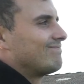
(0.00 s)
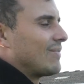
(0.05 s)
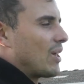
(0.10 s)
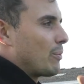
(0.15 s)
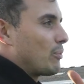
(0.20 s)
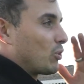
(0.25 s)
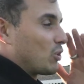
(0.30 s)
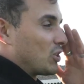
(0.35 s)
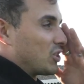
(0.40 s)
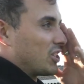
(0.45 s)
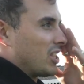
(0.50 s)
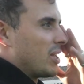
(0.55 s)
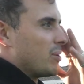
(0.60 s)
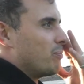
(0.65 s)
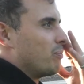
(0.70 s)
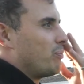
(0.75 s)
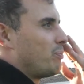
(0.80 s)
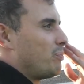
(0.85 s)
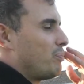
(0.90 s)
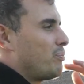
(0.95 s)
I'm not going to say
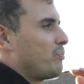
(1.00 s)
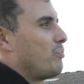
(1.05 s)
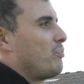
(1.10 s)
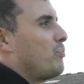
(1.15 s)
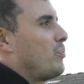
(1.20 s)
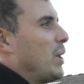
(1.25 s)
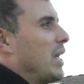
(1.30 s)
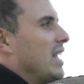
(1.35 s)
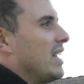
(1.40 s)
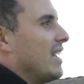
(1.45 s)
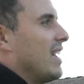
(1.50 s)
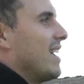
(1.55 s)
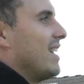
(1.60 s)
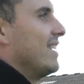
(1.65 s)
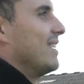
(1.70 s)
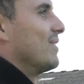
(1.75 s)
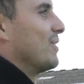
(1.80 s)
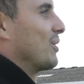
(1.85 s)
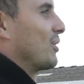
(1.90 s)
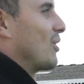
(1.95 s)

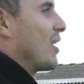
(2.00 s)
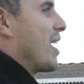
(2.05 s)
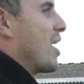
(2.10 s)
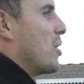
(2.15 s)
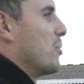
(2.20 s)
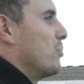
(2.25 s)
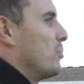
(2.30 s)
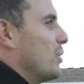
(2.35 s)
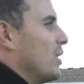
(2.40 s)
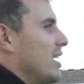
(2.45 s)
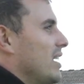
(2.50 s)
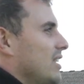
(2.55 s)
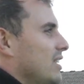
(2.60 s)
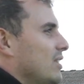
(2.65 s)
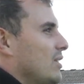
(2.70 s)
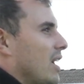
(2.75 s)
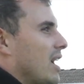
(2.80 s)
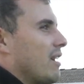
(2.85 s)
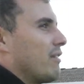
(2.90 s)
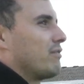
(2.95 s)
pig-headed on the ground, but
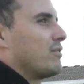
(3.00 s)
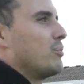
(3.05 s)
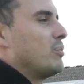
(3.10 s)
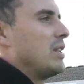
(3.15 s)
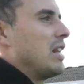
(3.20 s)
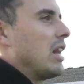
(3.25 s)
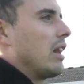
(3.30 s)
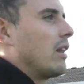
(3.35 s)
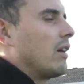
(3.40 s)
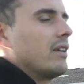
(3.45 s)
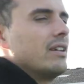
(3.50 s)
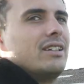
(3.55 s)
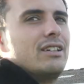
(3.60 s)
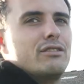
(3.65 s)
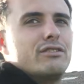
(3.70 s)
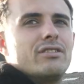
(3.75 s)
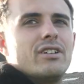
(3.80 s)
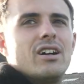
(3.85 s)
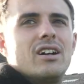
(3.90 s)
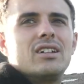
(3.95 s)
you have to be lightning
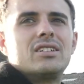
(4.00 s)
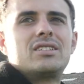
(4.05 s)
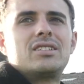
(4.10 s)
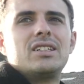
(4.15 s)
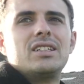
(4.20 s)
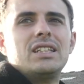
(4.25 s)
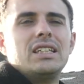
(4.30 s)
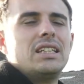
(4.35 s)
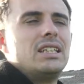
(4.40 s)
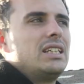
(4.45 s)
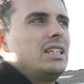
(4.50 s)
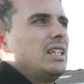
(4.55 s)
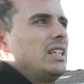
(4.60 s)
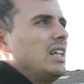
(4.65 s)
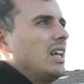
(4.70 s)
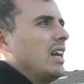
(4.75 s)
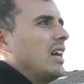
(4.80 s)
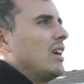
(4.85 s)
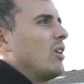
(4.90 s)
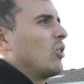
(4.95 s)
fast.
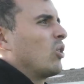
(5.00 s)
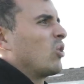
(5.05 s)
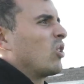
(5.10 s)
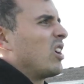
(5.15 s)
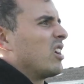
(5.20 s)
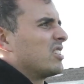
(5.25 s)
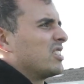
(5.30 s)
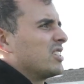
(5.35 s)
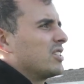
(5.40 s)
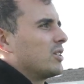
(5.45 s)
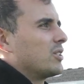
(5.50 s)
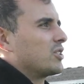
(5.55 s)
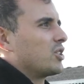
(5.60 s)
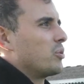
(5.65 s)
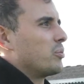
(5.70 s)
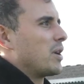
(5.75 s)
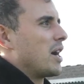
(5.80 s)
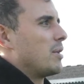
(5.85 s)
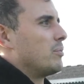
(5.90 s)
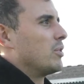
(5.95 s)
On grass it's not so
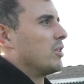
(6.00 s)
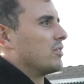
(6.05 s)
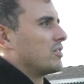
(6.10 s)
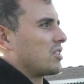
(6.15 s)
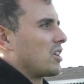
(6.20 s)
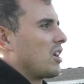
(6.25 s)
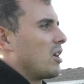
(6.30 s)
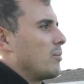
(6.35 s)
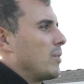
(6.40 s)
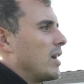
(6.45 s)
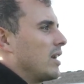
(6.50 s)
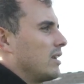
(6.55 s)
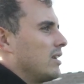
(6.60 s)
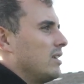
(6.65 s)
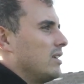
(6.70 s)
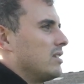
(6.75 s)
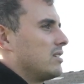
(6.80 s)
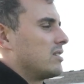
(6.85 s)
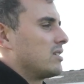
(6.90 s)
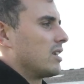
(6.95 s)
bad, but on tarmac
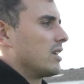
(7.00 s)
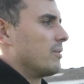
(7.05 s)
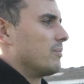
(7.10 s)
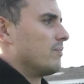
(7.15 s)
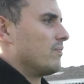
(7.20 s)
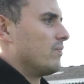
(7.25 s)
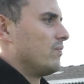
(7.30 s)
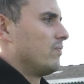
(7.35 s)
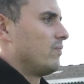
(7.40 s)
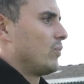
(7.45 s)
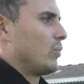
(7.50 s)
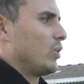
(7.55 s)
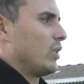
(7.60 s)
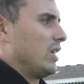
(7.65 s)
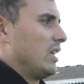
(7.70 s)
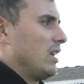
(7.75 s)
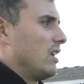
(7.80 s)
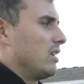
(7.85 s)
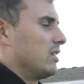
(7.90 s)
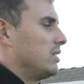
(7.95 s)
it's pretty
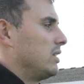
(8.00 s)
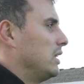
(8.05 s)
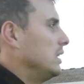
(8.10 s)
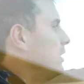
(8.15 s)
nasty.